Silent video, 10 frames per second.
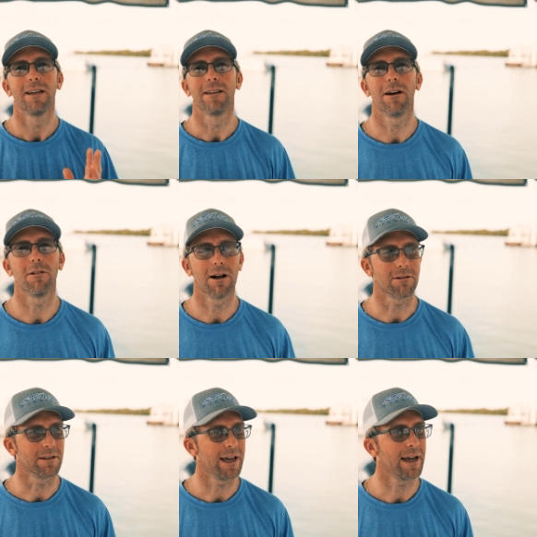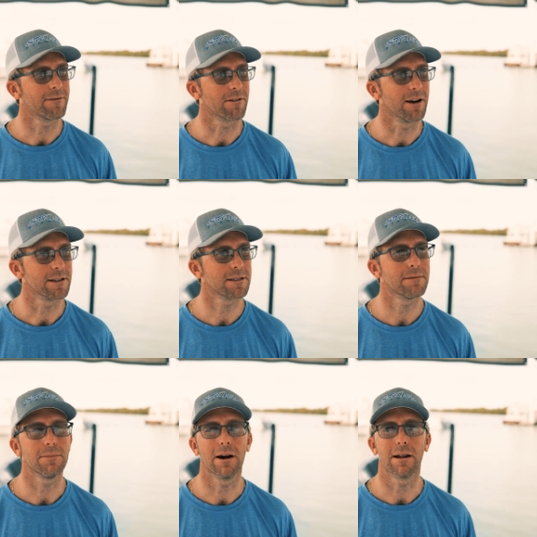No luck with that for us,
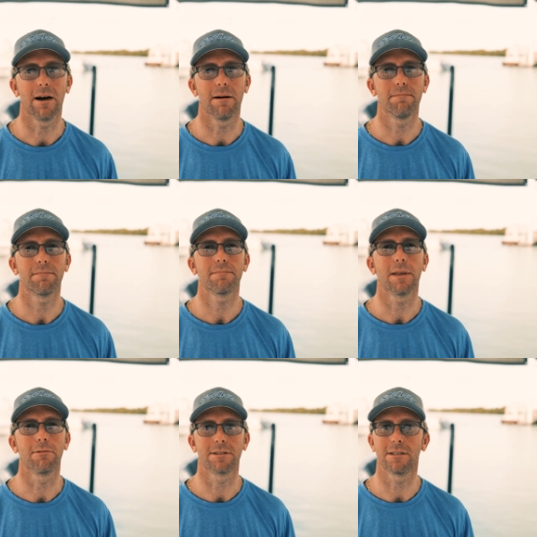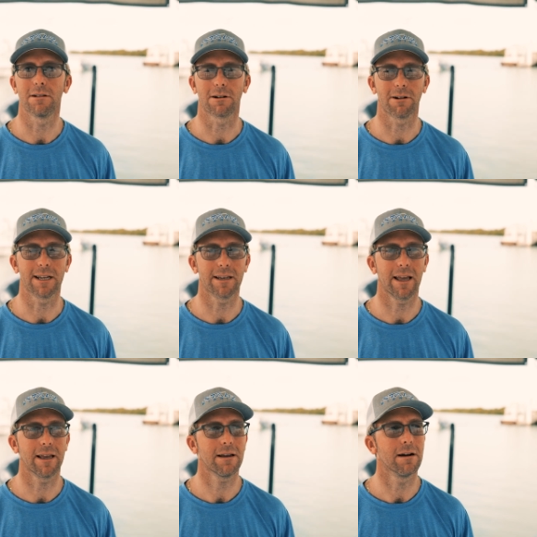but it was still a great
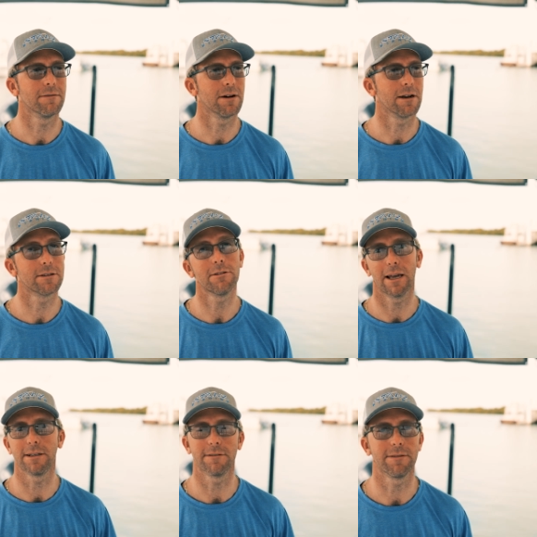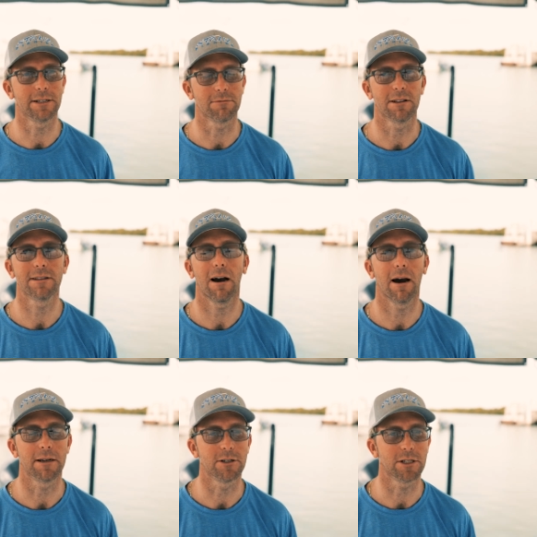day of 2 days of fishing with
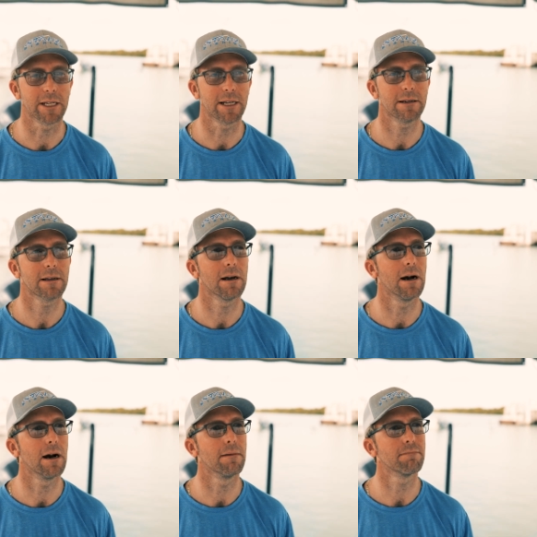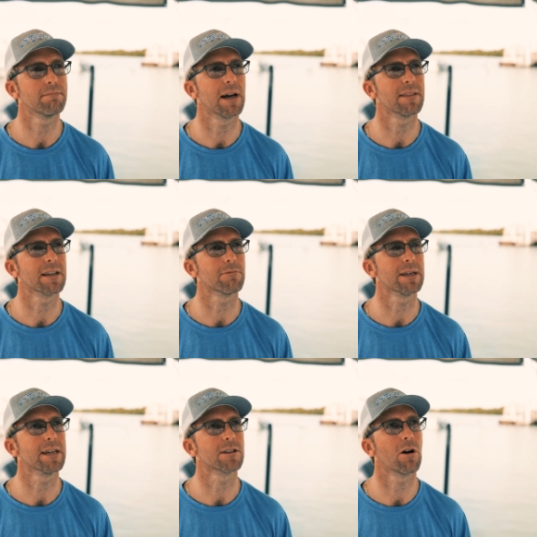Todd and Jean. I think we
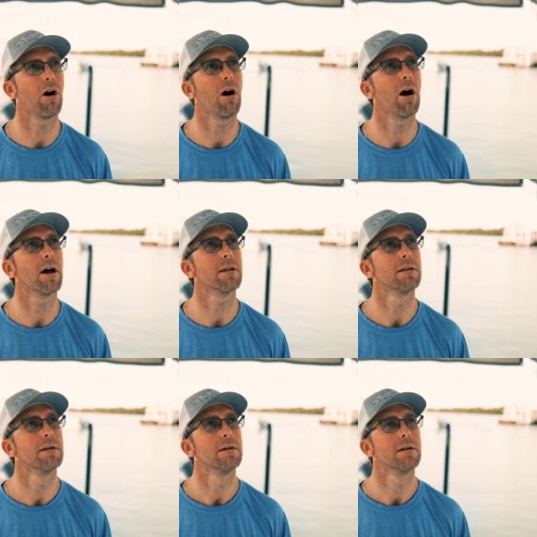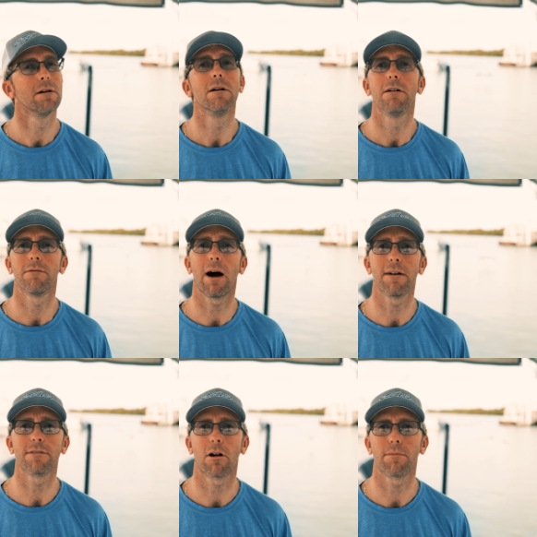had caught
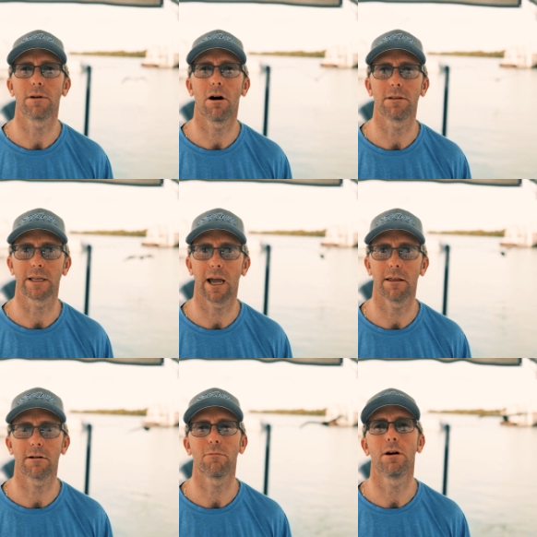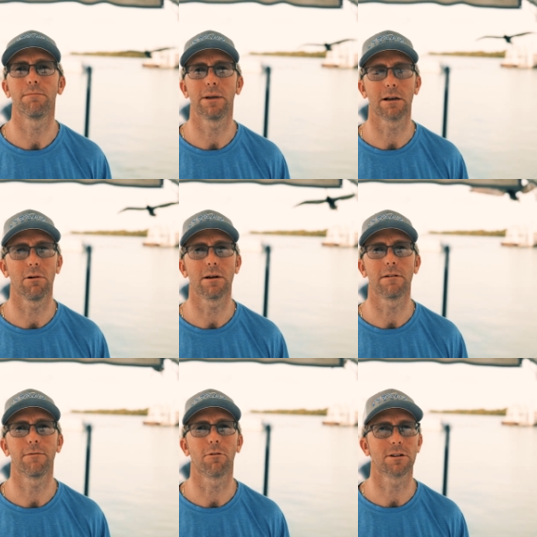5 tarpon altogether, 1 big one and
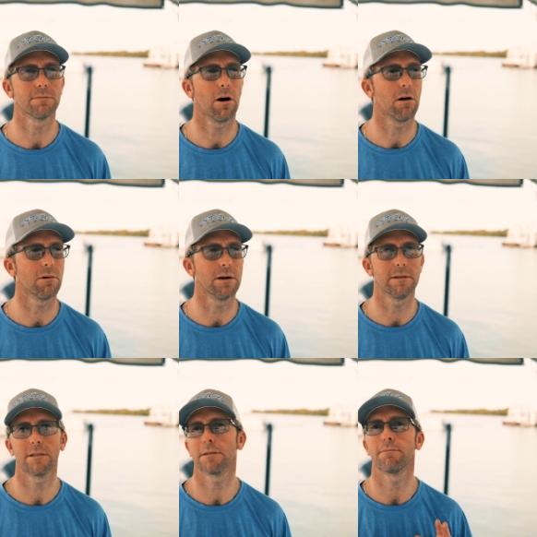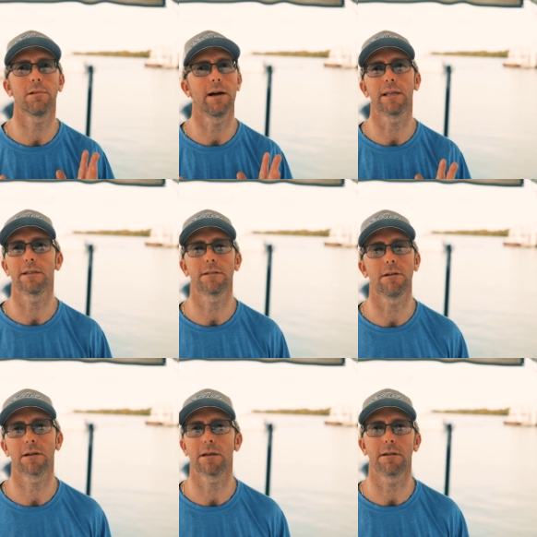4 small ones, plenty of
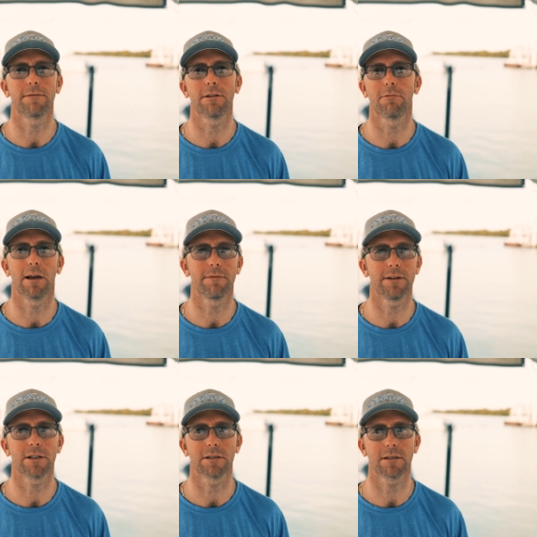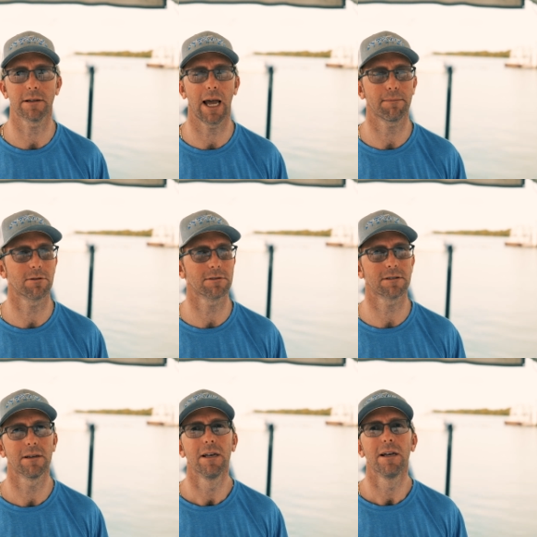snook and a few redfish and snappers.